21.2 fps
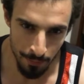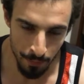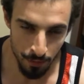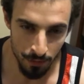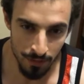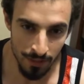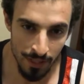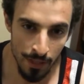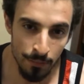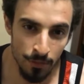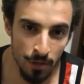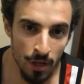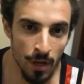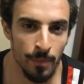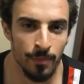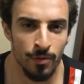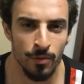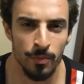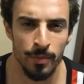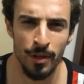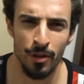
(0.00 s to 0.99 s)
Because
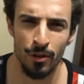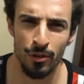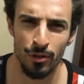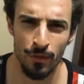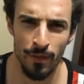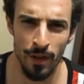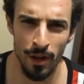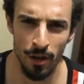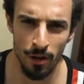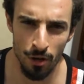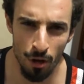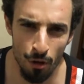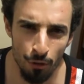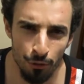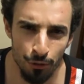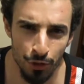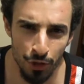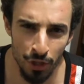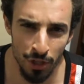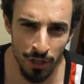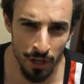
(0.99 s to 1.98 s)
sometimes, because of our
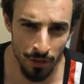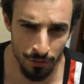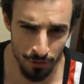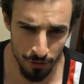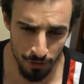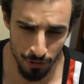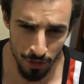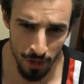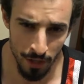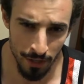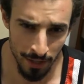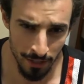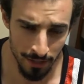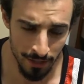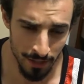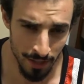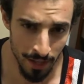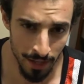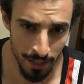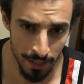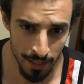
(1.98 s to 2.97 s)
culture and our society
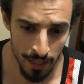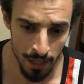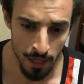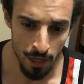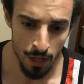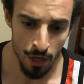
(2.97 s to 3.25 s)
today,